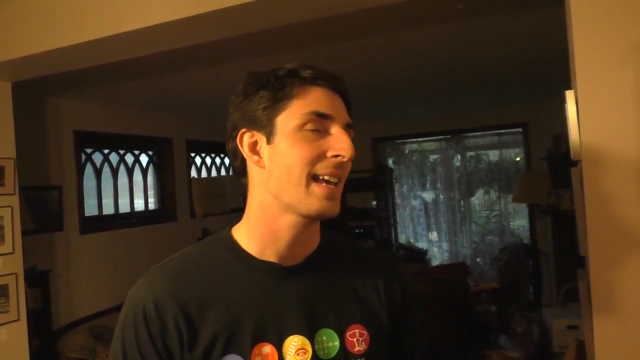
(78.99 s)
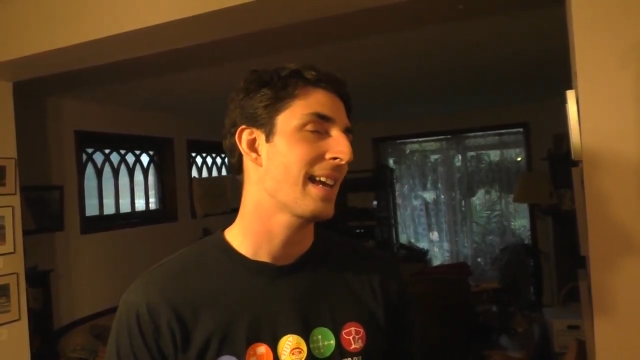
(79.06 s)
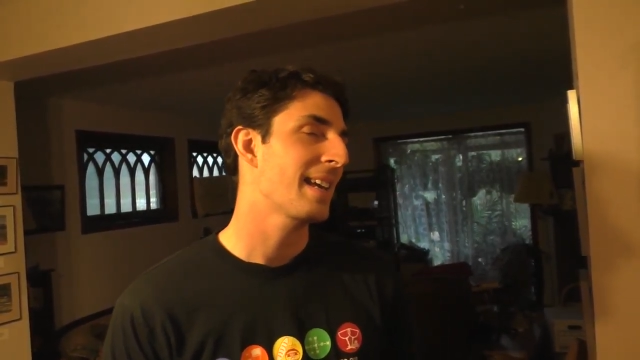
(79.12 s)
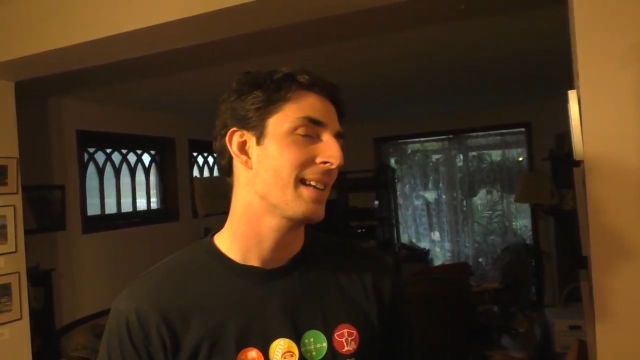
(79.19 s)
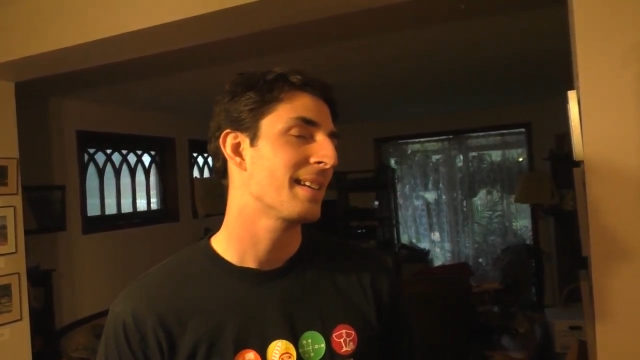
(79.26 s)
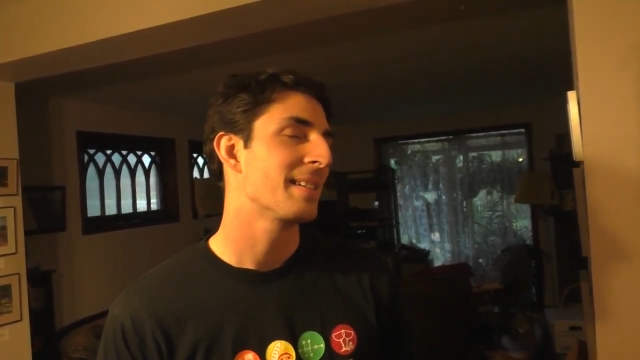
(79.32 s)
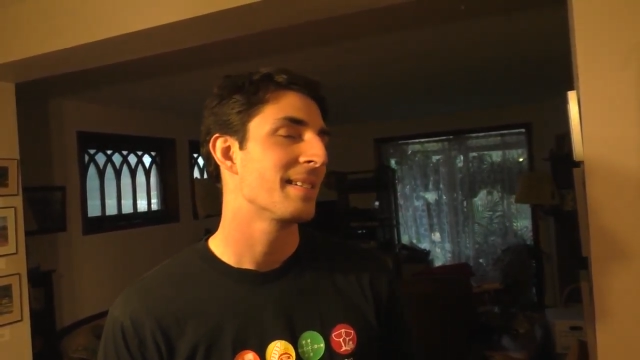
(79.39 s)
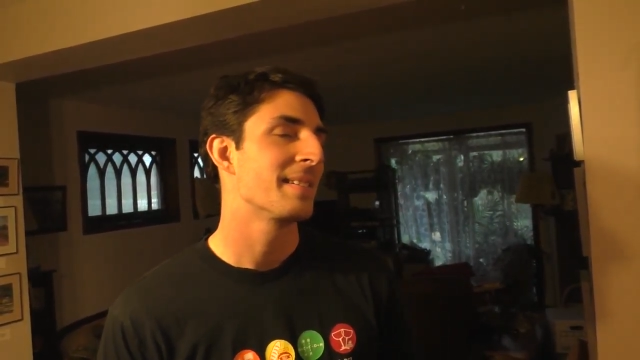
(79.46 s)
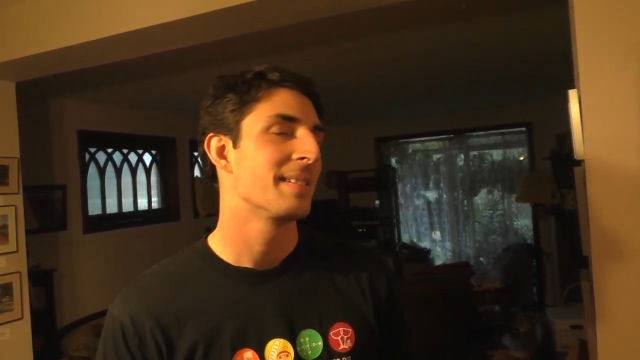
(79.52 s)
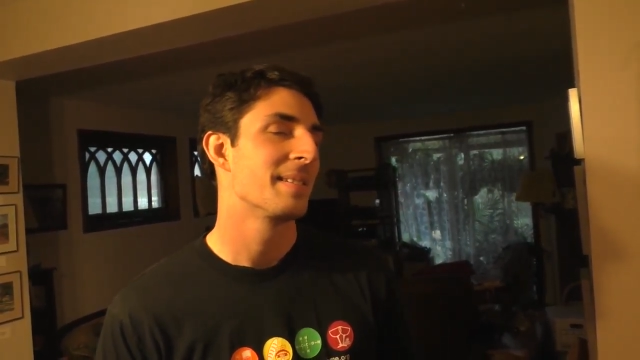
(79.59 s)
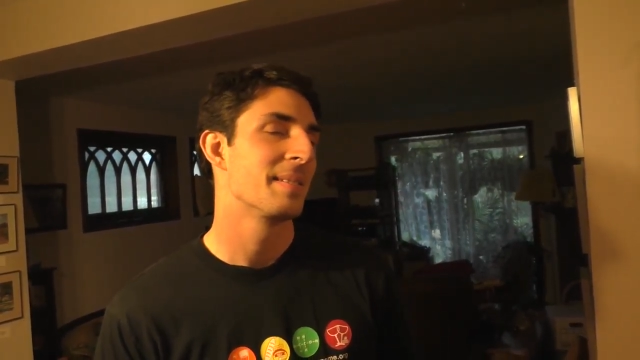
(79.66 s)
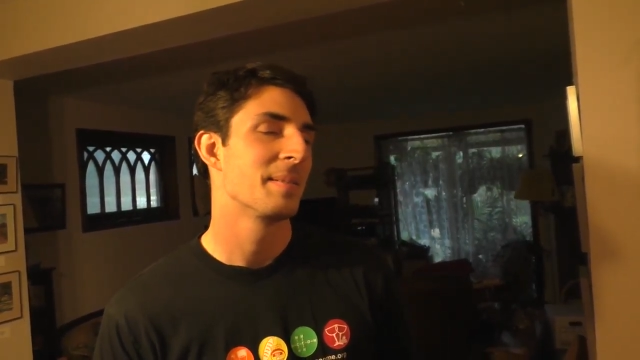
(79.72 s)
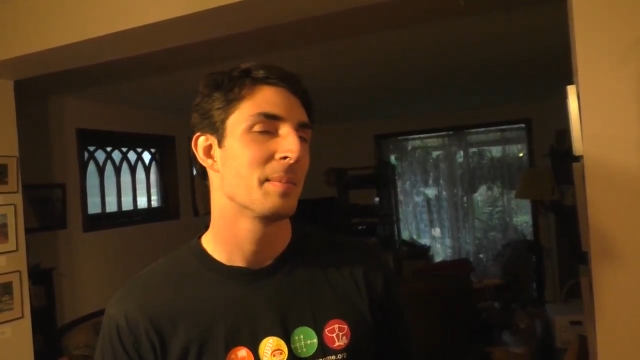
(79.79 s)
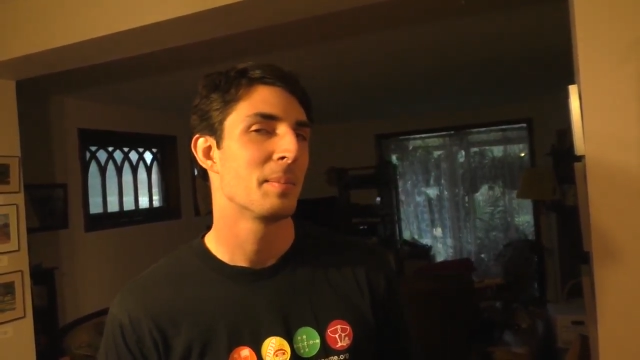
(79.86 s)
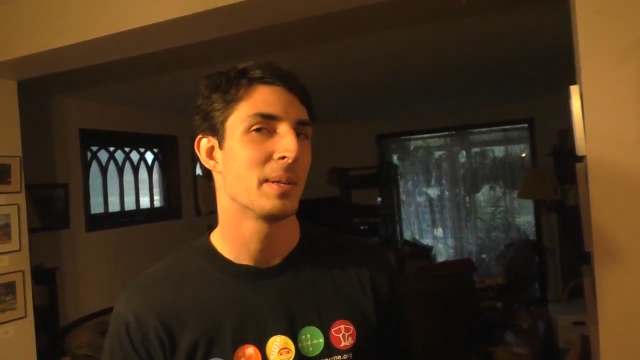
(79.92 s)
it,
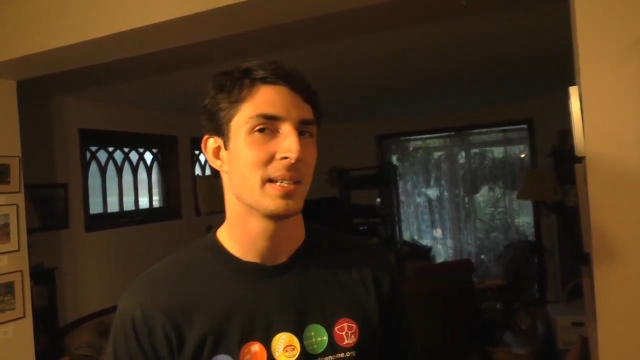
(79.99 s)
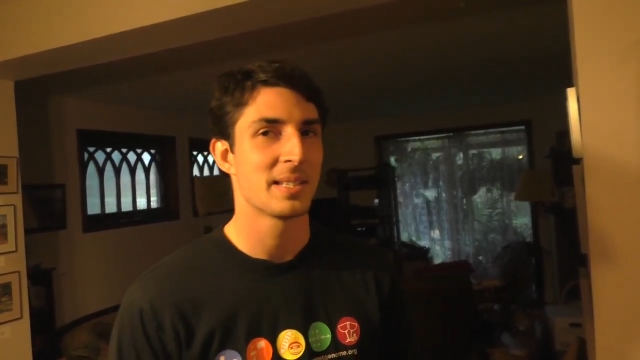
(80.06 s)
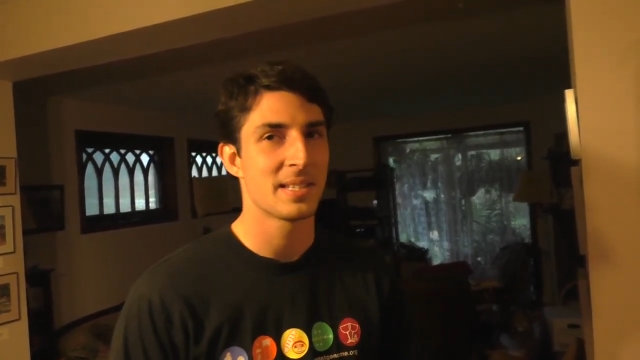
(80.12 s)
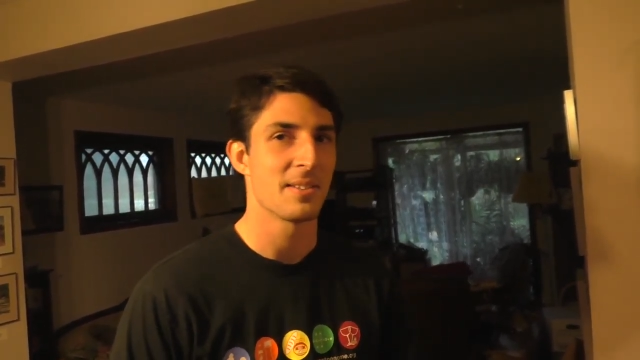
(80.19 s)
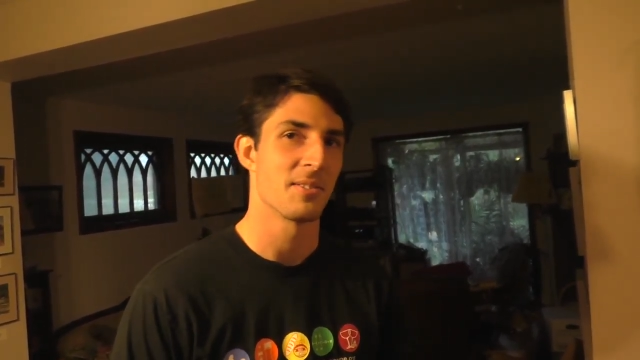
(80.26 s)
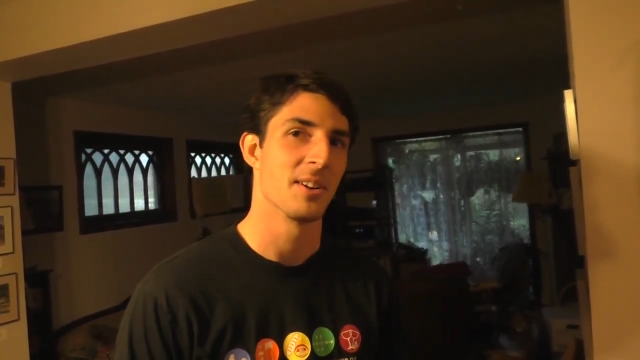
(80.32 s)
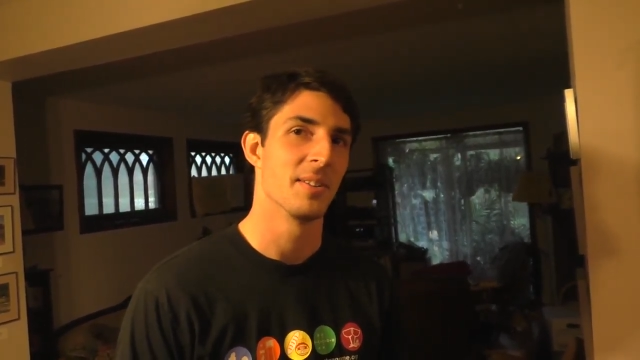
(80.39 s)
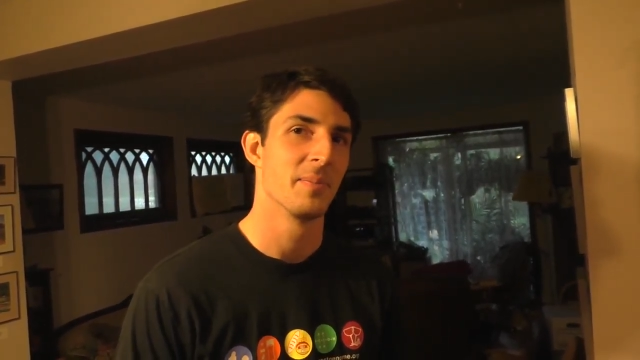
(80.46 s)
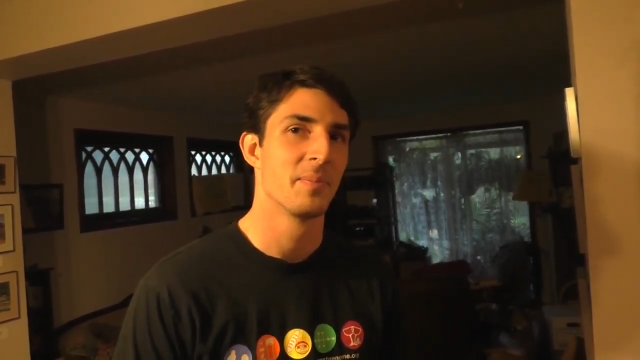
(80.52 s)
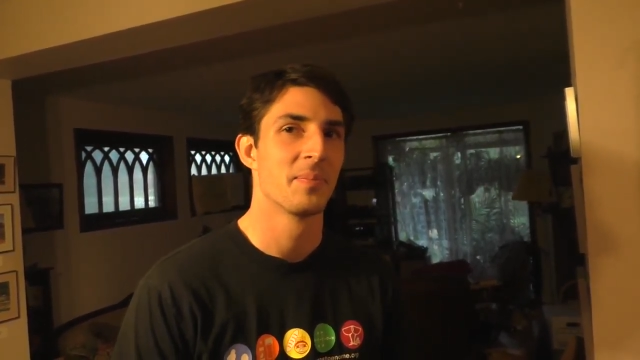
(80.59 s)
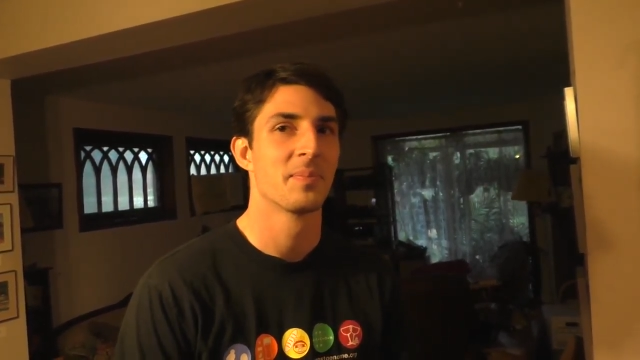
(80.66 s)
but it's different.